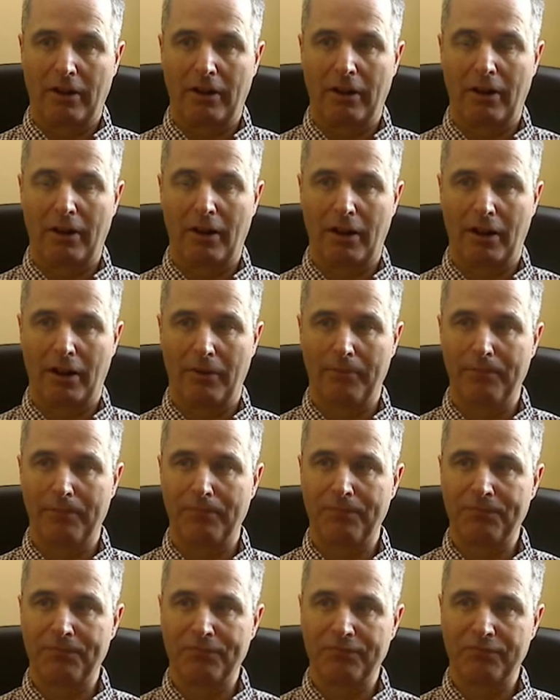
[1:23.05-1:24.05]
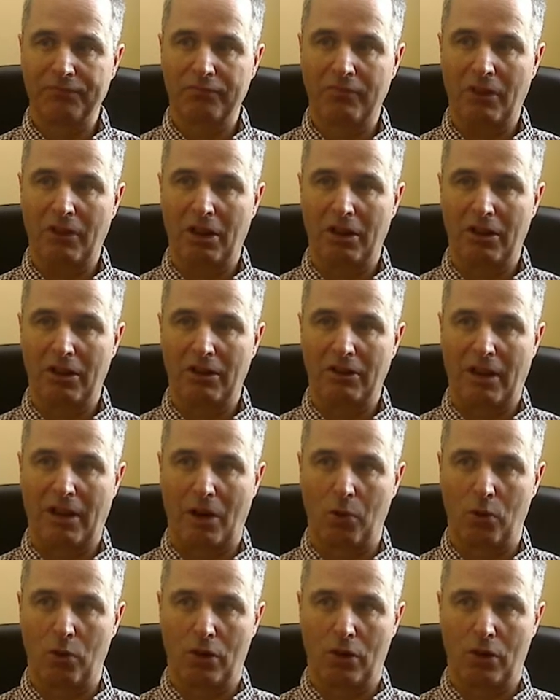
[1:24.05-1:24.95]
That